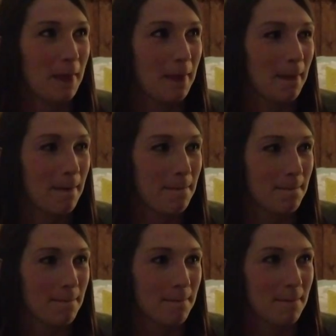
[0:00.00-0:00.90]

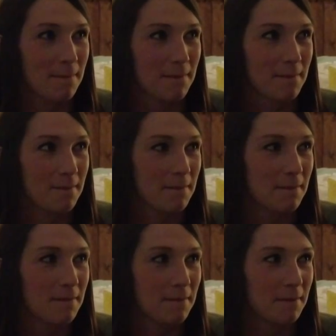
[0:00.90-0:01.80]

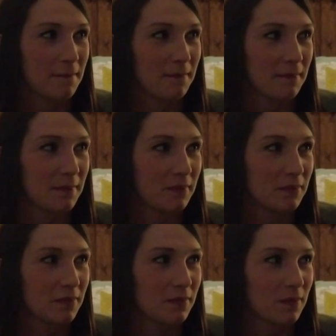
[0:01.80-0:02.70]

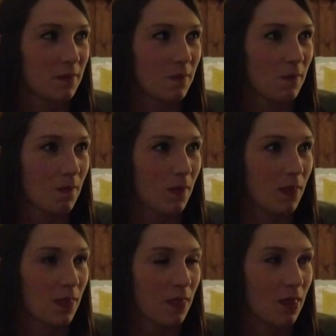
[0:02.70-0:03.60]

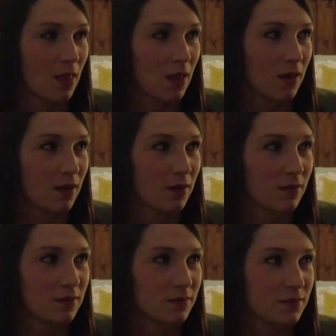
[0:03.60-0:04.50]

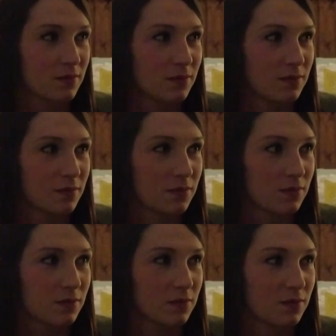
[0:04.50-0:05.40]

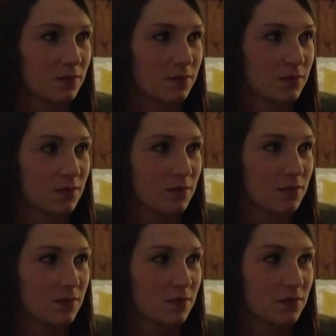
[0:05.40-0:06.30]

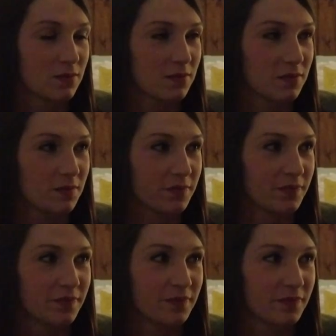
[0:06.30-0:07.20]

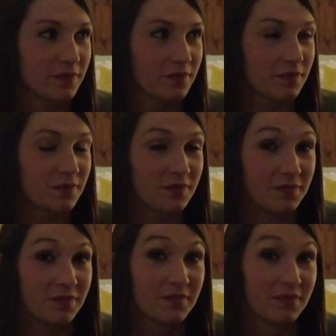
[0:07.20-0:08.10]
(silent)